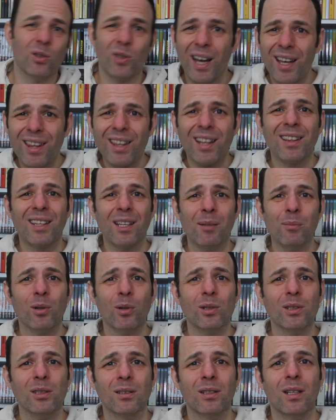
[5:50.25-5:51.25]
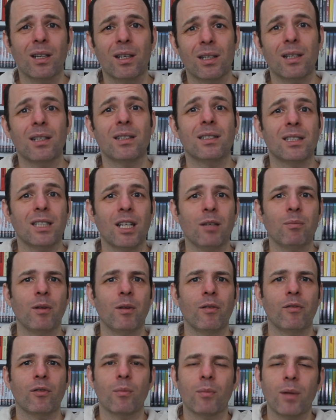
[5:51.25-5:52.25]
So hit that like button and save
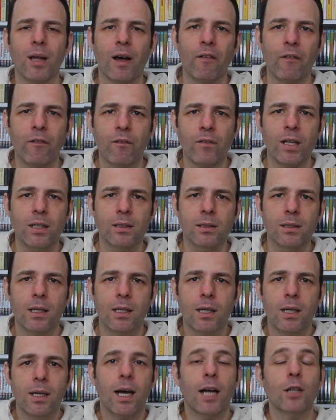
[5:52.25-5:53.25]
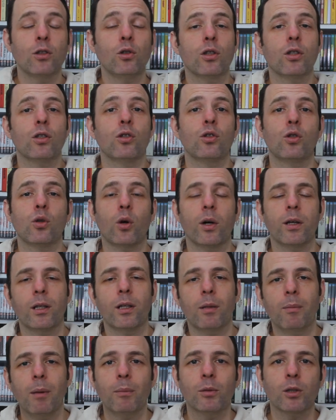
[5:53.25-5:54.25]
me from that fate. And you can join
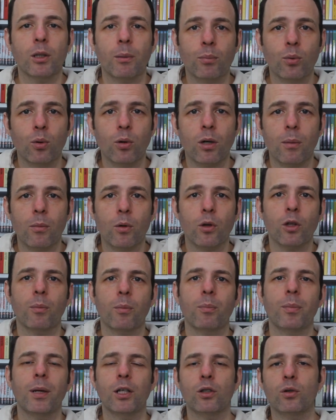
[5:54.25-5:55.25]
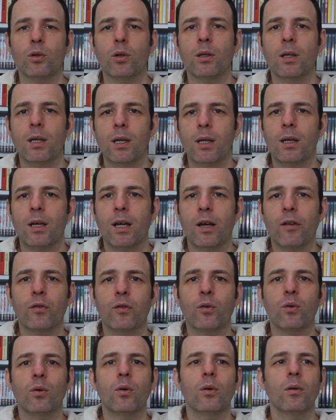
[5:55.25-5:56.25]
the membership program or the Patreon
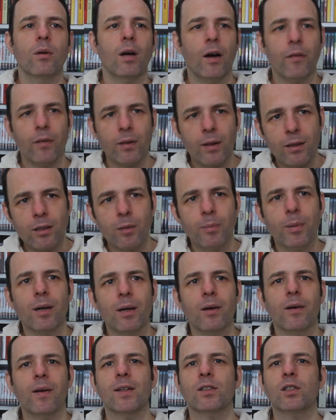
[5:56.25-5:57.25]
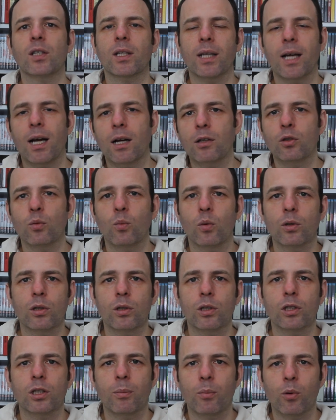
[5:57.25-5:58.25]
if you have a little bit of extra cash and want
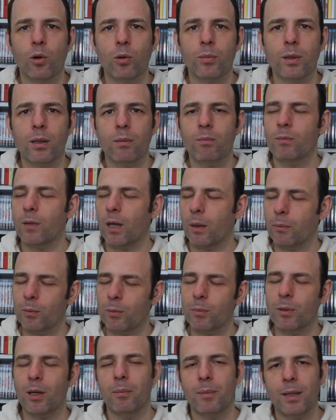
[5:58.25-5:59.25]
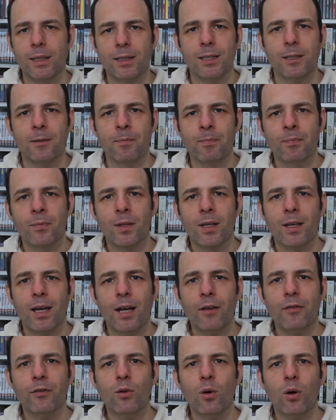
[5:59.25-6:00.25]
to support me. That would be amazing.
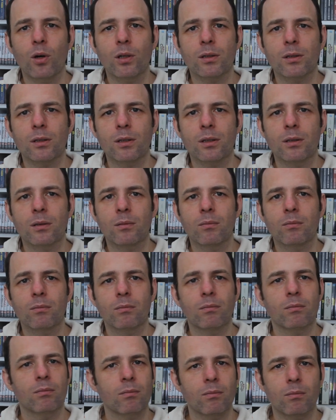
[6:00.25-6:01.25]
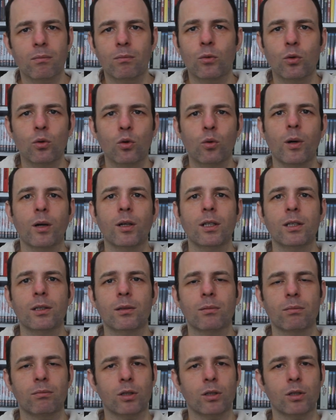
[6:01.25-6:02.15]
If not, no worries.